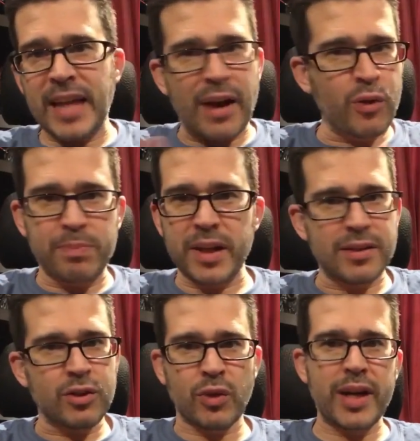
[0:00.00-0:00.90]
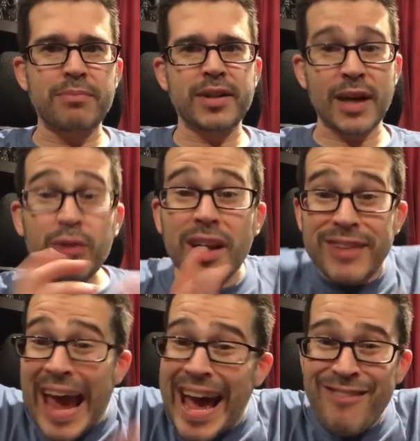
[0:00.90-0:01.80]
That would be great because I would
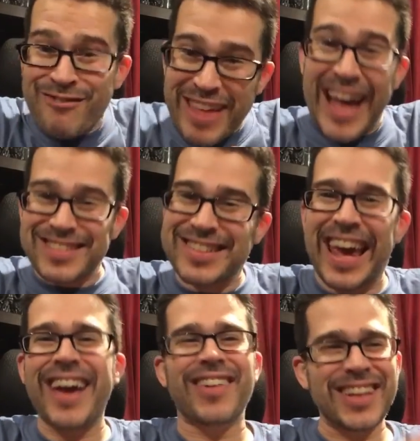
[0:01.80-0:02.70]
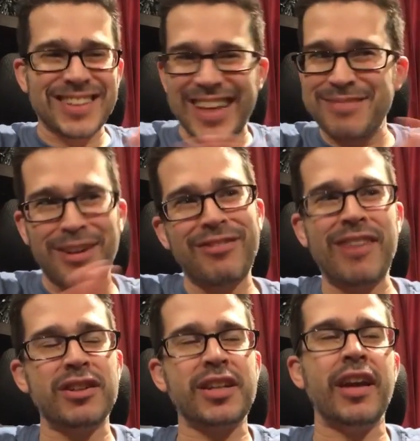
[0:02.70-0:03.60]
love to have that scale. That's like my
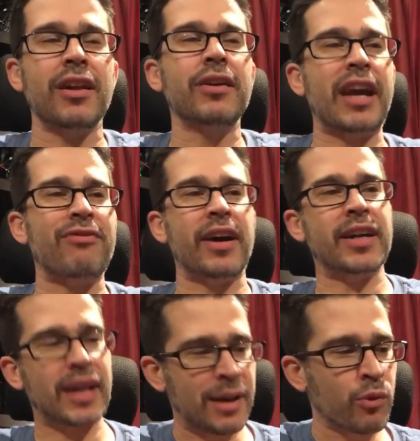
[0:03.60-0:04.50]
favorite scale. Okay, fine.